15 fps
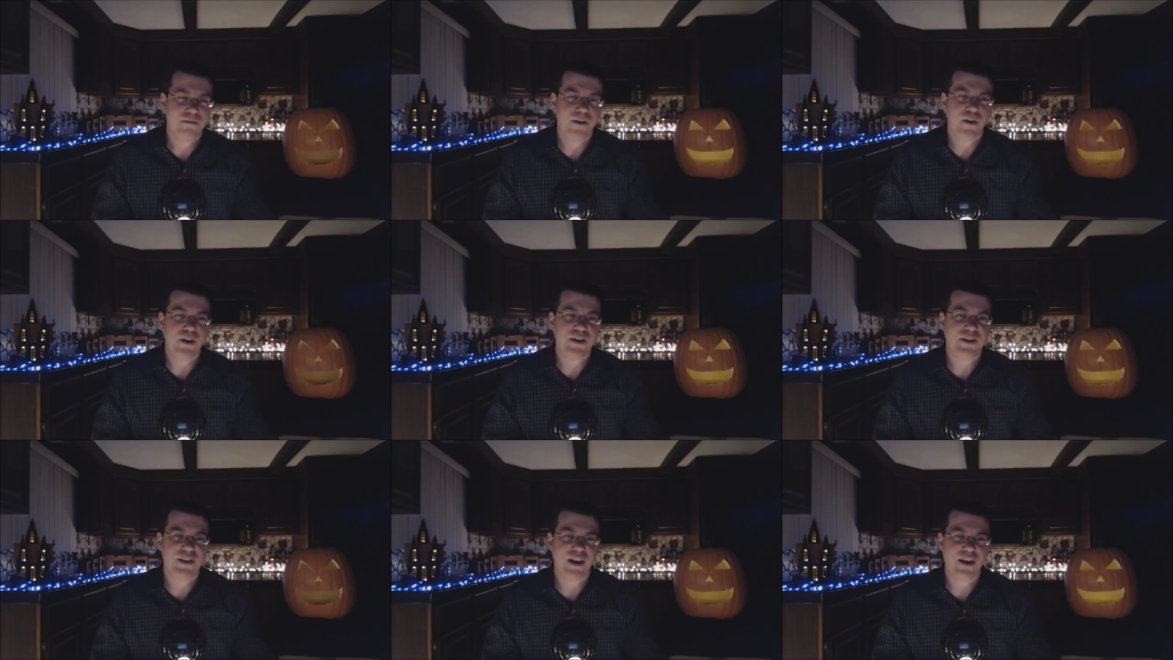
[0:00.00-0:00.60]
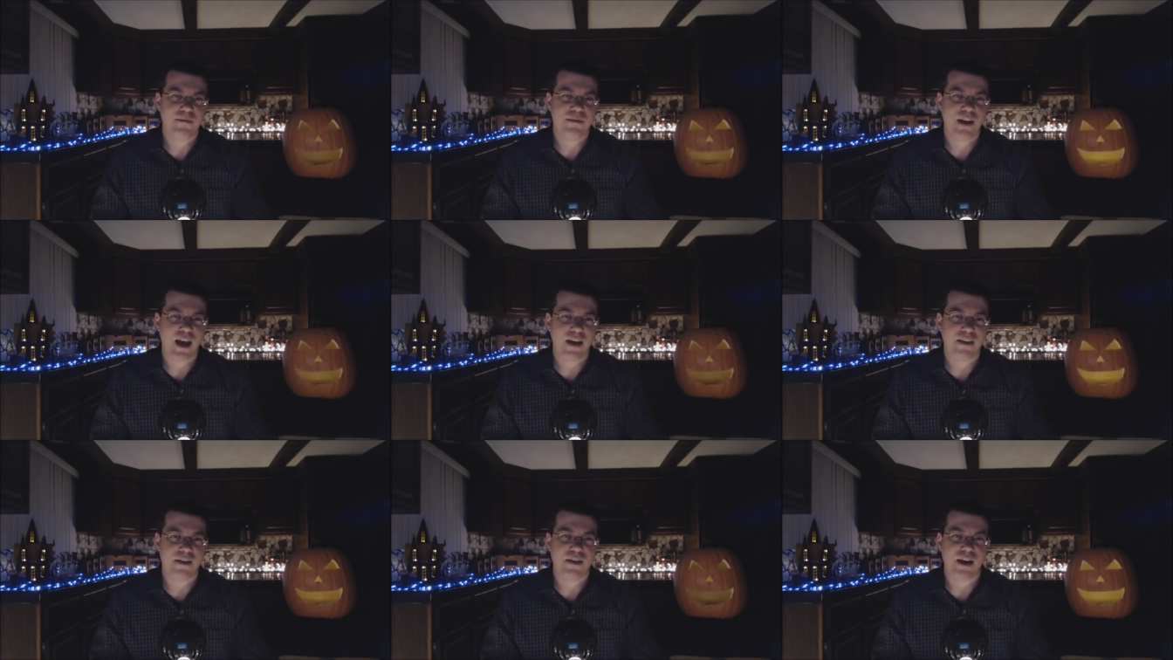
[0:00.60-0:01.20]
on the very same
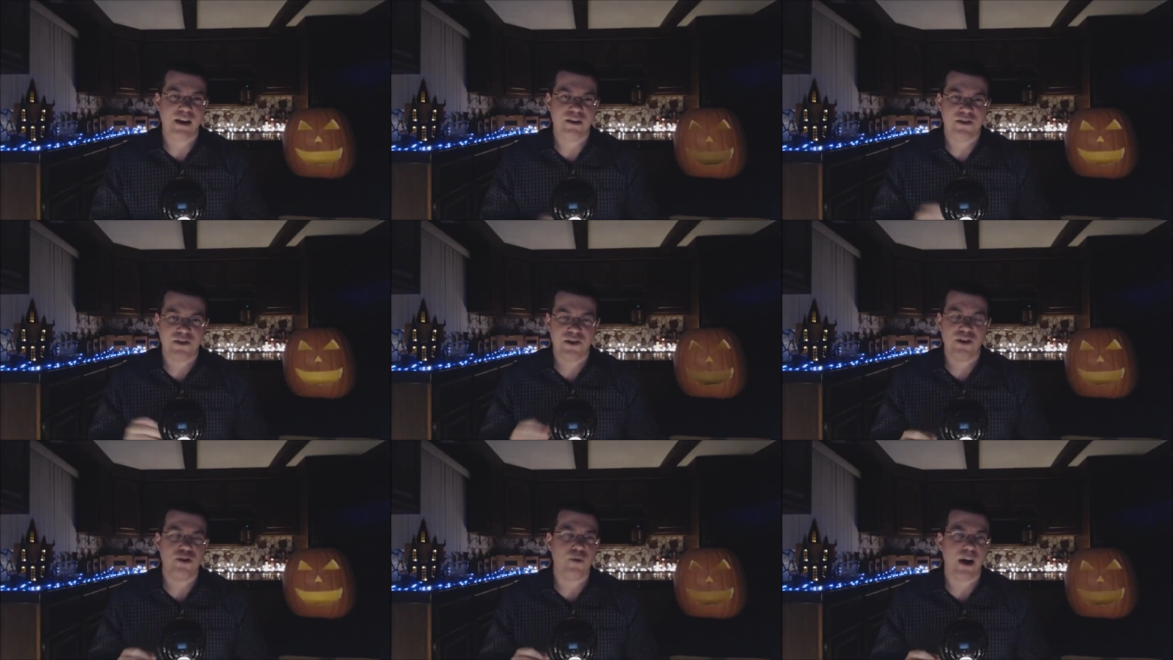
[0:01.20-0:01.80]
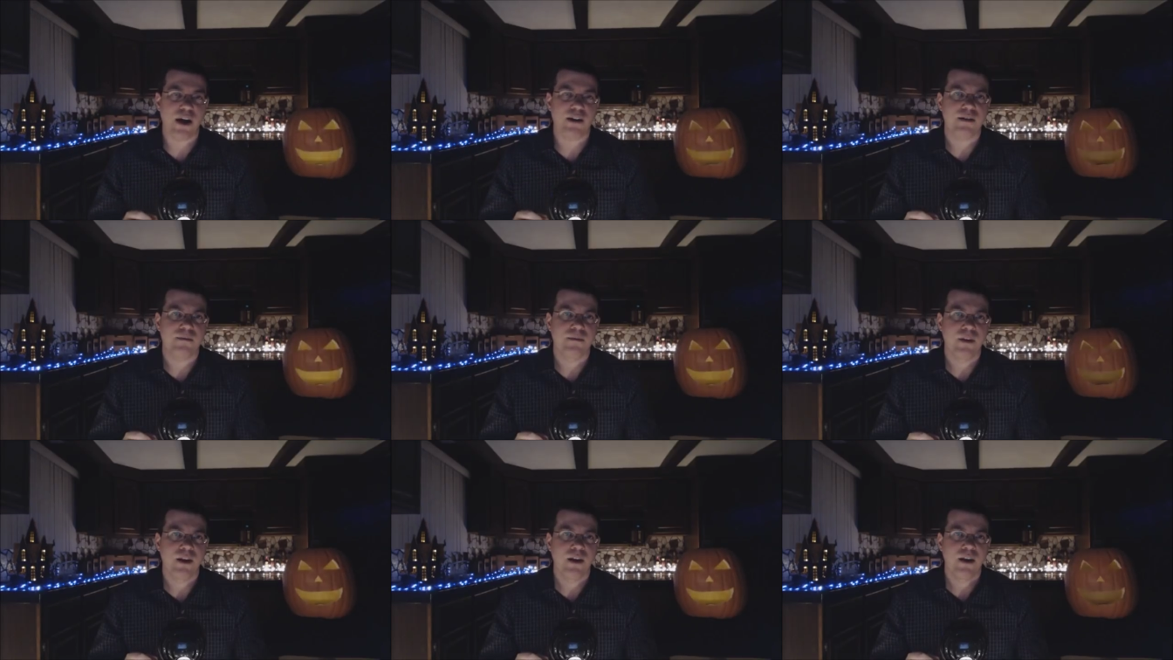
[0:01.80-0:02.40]
day that they insinuate